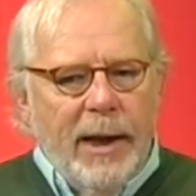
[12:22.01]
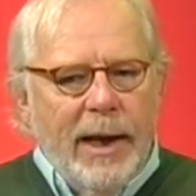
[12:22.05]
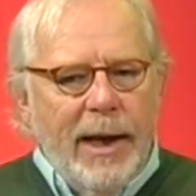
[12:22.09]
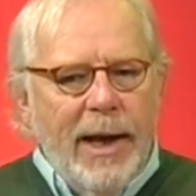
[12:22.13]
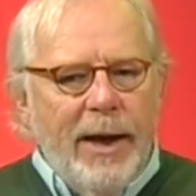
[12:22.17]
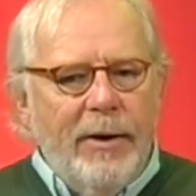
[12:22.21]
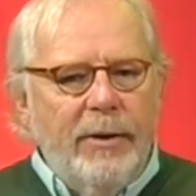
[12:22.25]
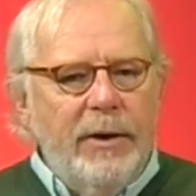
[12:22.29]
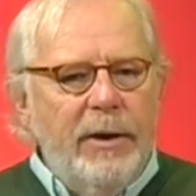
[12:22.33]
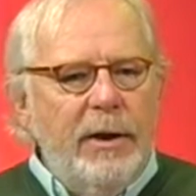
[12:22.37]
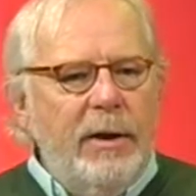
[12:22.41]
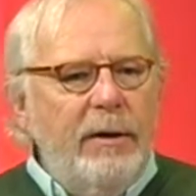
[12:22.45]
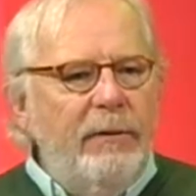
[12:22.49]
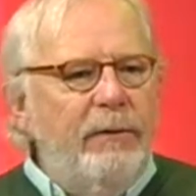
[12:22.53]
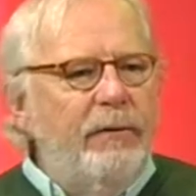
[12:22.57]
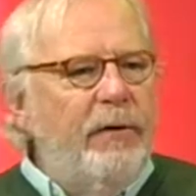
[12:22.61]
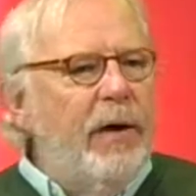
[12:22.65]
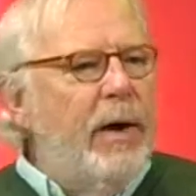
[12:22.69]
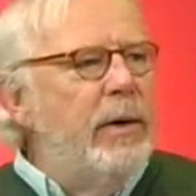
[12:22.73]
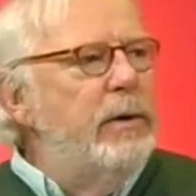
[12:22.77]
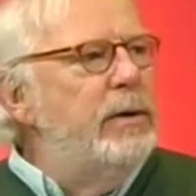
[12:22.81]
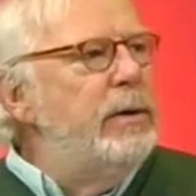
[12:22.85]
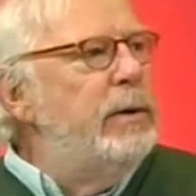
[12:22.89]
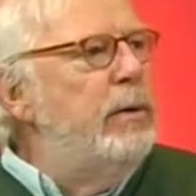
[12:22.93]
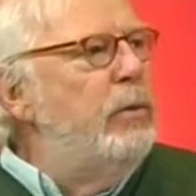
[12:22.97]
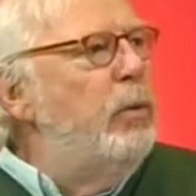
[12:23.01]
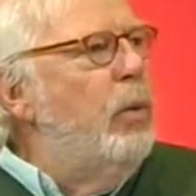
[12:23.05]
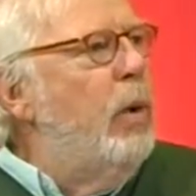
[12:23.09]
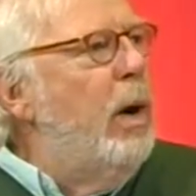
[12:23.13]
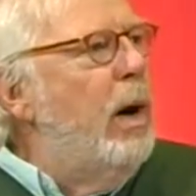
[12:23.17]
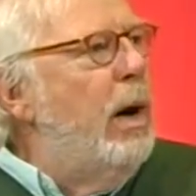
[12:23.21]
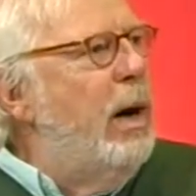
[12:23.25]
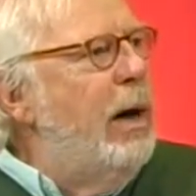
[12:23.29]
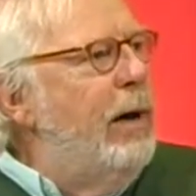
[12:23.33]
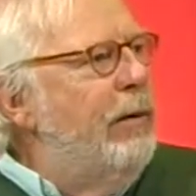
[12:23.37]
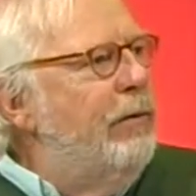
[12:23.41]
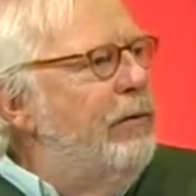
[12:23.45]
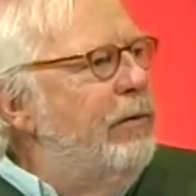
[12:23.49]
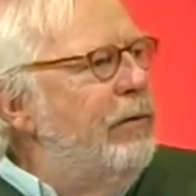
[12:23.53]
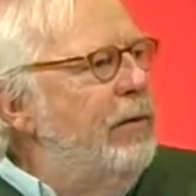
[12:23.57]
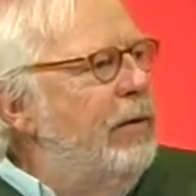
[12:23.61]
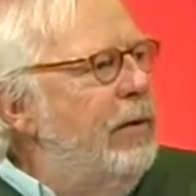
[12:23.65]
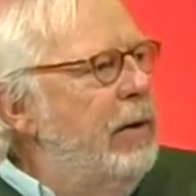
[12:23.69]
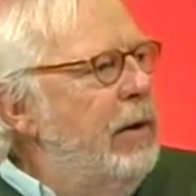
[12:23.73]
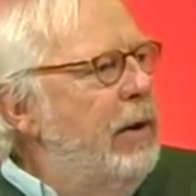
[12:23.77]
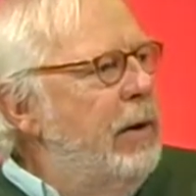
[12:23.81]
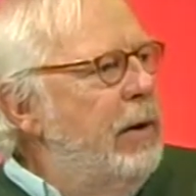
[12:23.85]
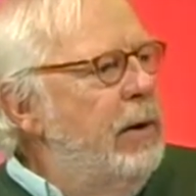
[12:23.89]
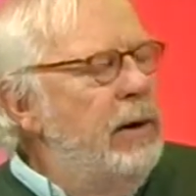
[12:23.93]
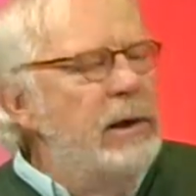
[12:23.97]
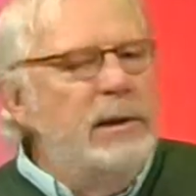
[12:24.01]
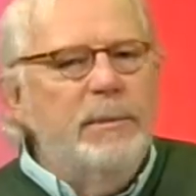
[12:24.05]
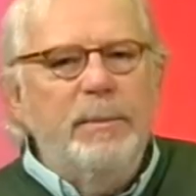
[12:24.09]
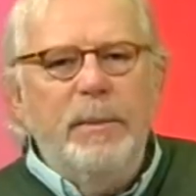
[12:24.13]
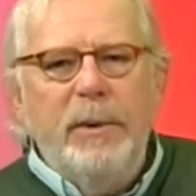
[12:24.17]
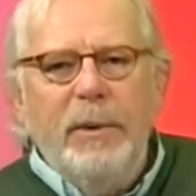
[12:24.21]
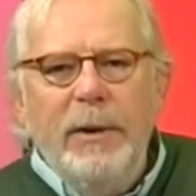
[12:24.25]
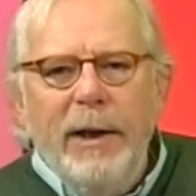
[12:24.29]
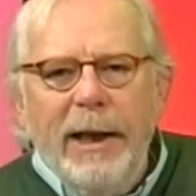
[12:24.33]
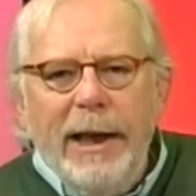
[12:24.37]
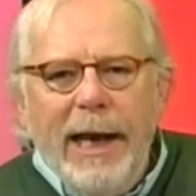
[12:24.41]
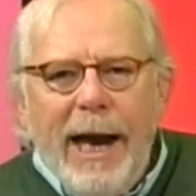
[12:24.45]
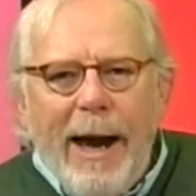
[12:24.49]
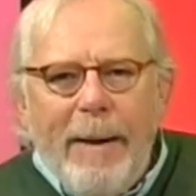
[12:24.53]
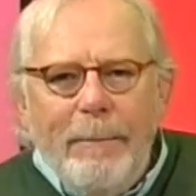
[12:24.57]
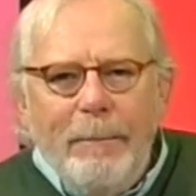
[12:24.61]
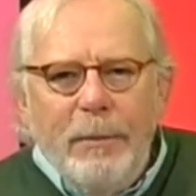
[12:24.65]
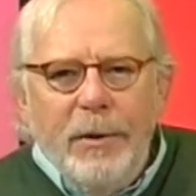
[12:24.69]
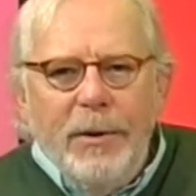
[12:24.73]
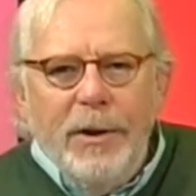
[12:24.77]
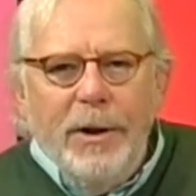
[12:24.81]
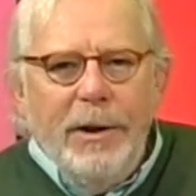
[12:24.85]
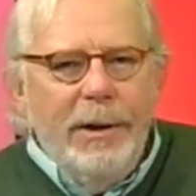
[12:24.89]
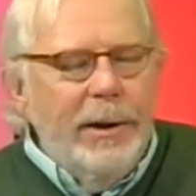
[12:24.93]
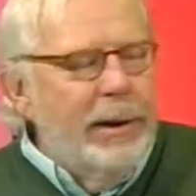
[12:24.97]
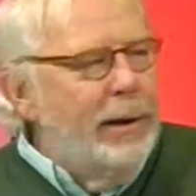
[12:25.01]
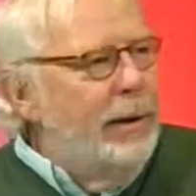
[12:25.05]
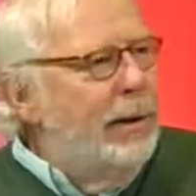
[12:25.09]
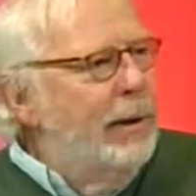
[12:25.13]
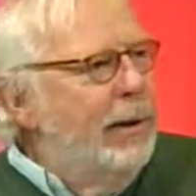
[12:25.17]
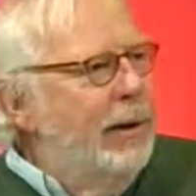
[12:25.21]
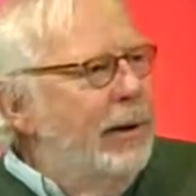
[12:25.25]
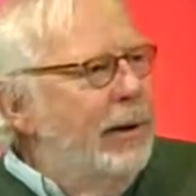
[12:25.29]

they have the devoted wife who's putting up with it.